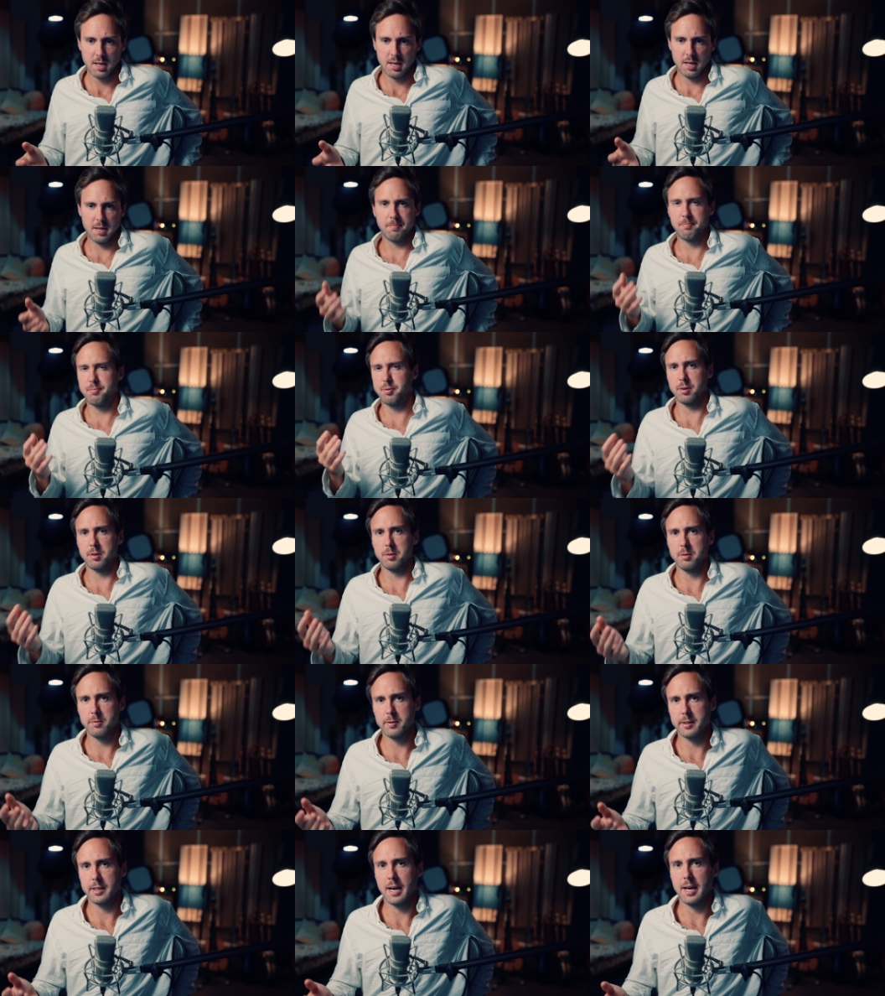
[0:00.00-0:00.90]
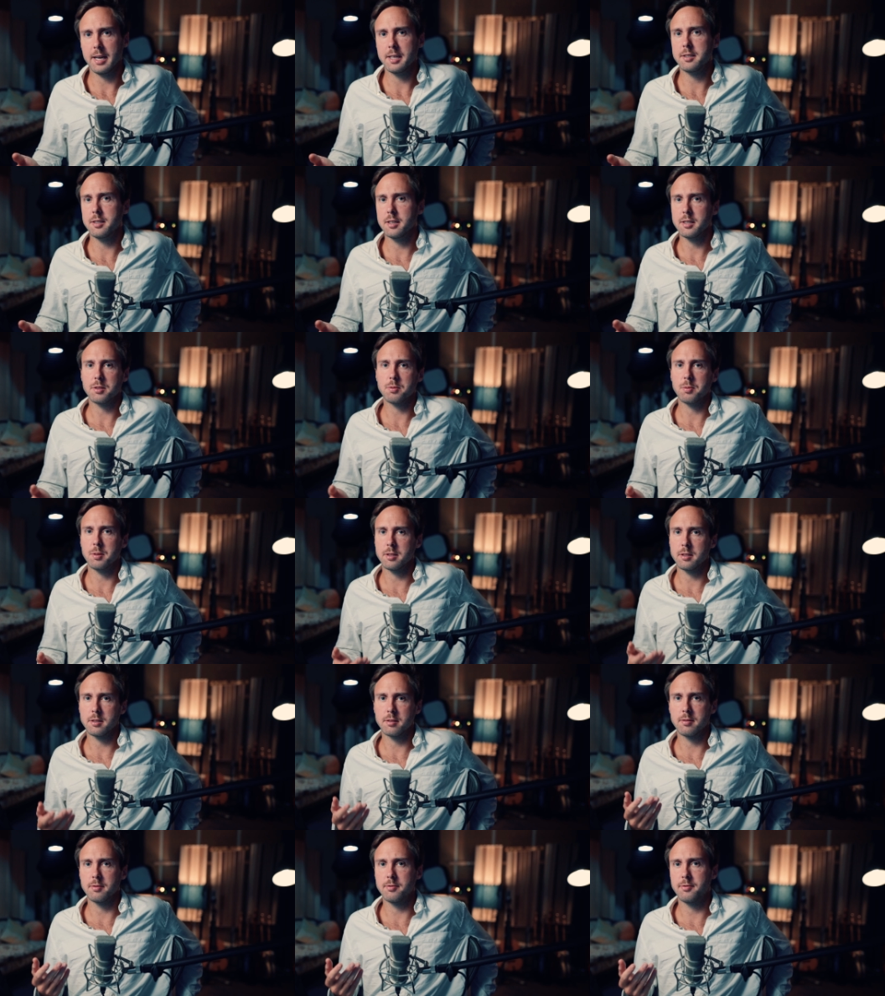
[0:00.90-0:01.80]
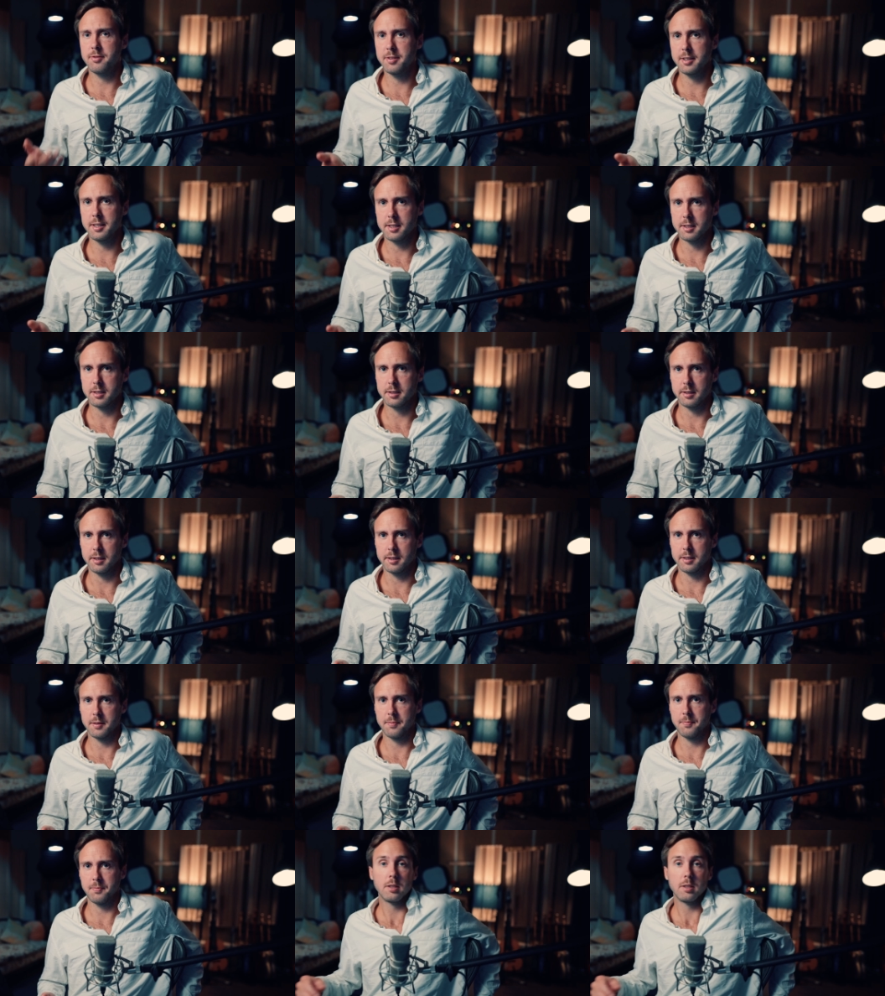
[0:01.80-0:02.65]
improve it. I just want to finish it.